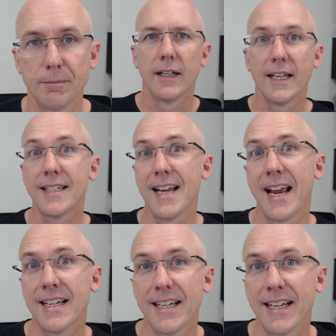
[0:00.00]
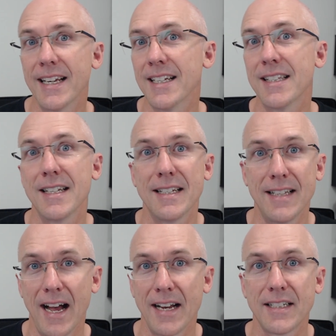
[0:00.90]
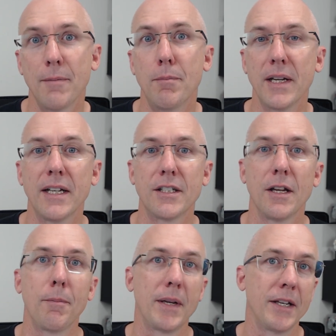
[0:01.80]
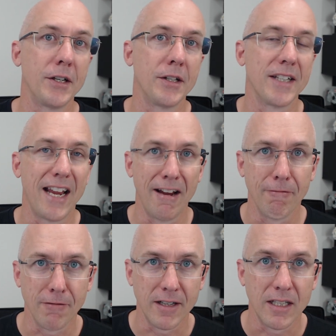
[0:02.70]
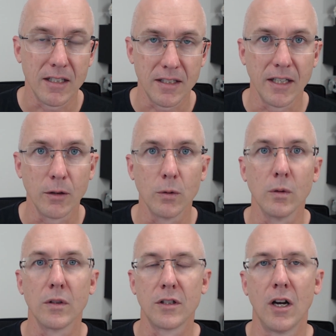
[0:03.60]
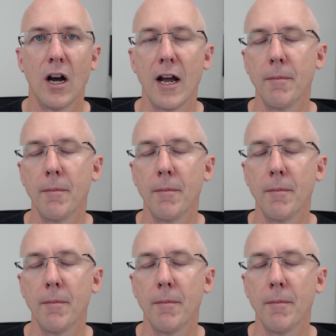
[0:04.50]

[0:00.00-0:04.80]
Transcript: Lesson 18 is that data beats opinions every single time.